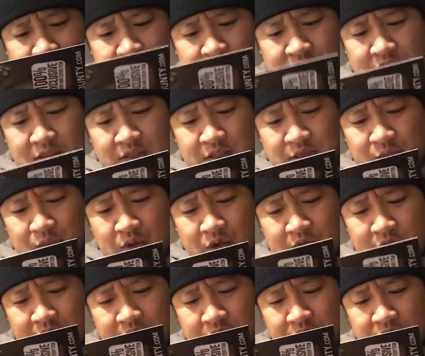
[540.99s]
that they
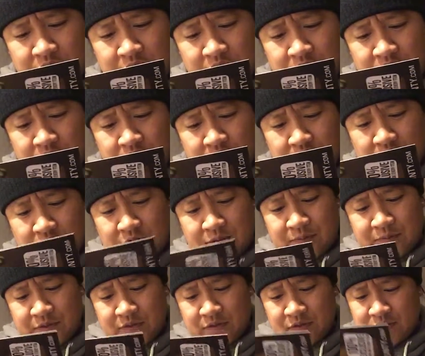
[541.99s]
wanted.
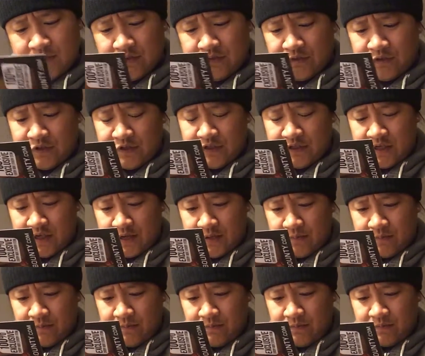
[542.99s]
So it's the first time,